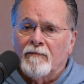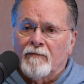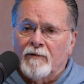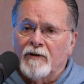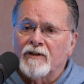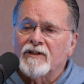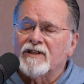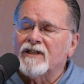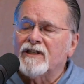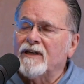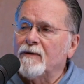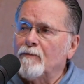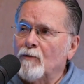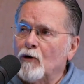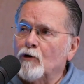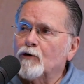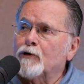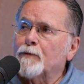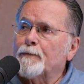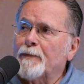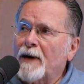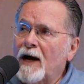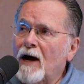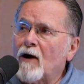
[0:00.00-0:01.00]
was the
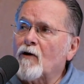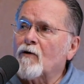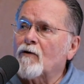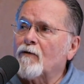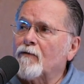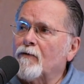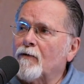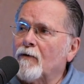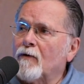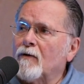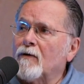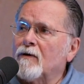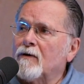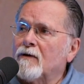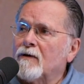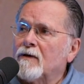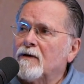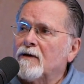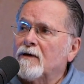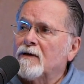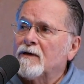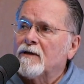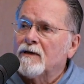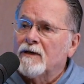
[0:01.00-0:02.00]
most powerful,
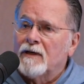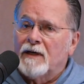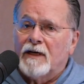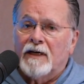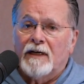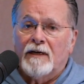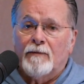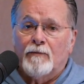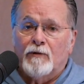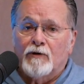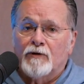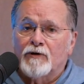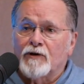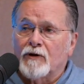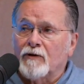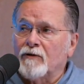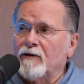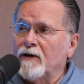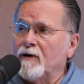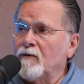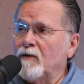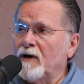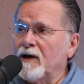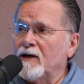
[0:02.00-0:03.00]
mm-hmm. and he most
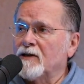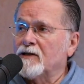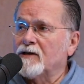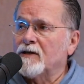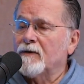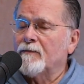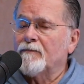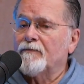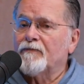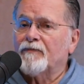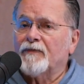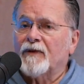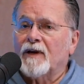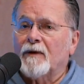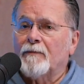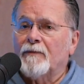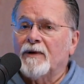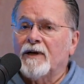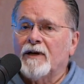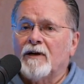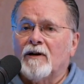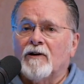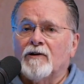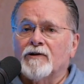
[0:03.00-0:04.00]
certainly was.
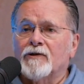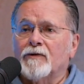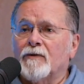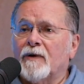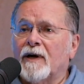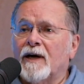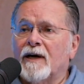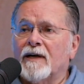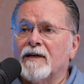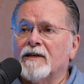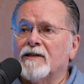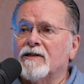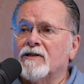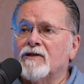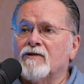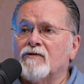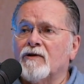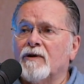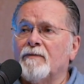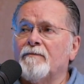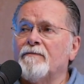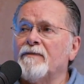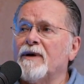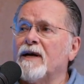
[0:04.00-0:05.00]
But he also had his
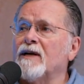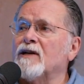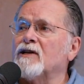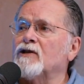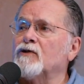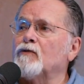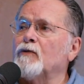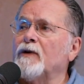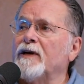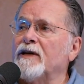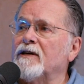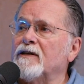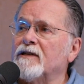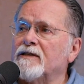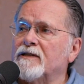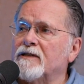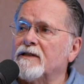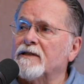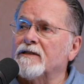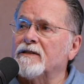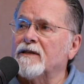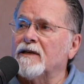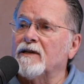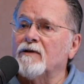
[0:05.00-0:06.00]
tremendous
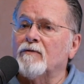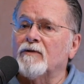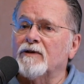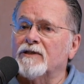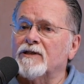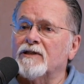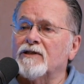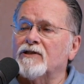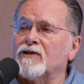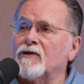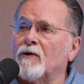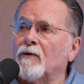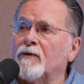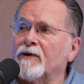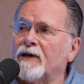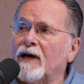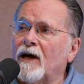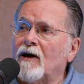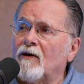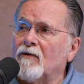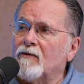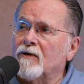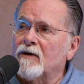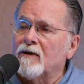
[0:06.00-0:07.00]
weaknesses, and he wasn't sold
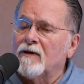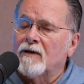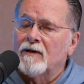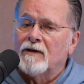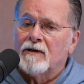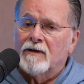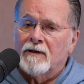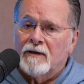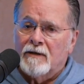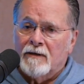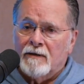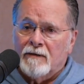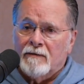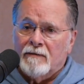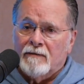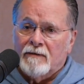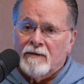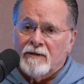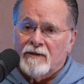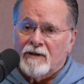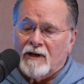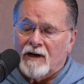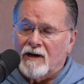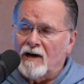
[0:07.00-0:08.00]
out
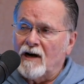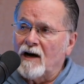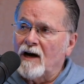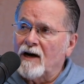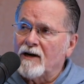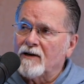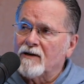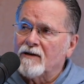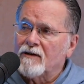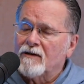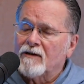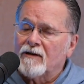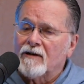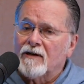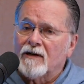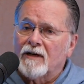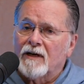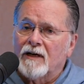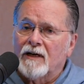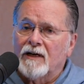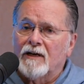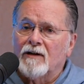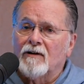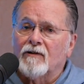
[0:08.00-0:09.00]
to God,
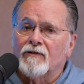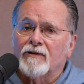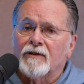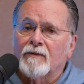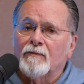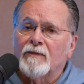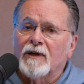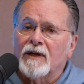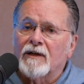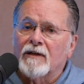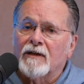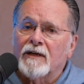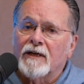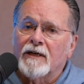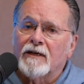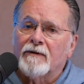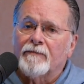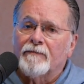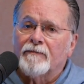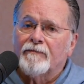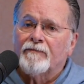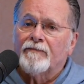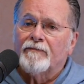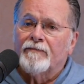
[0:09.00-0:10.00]
and he ultimately
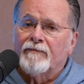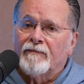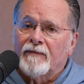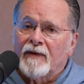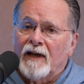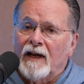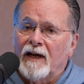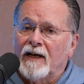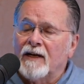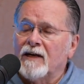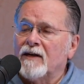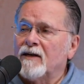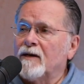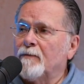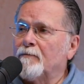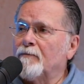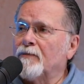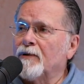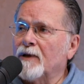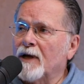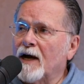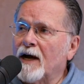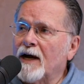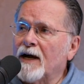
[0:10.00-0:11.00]
ended up
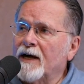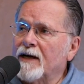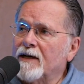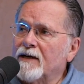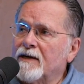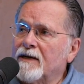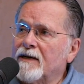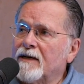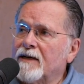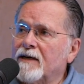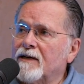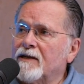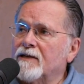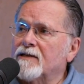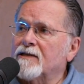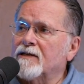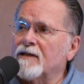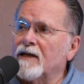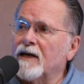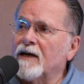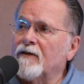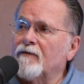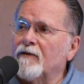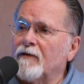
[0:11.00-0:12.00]
blind and a
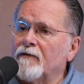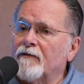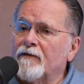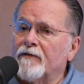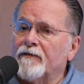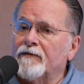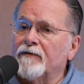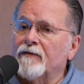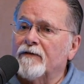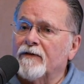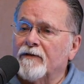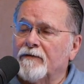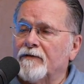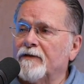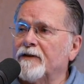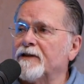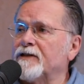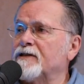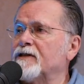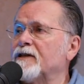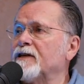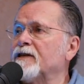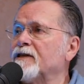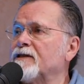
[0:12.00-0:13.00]
slave of the
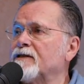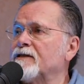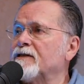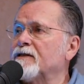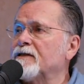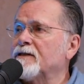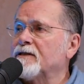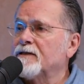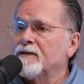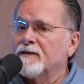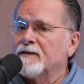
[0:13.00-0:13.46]
Philistines,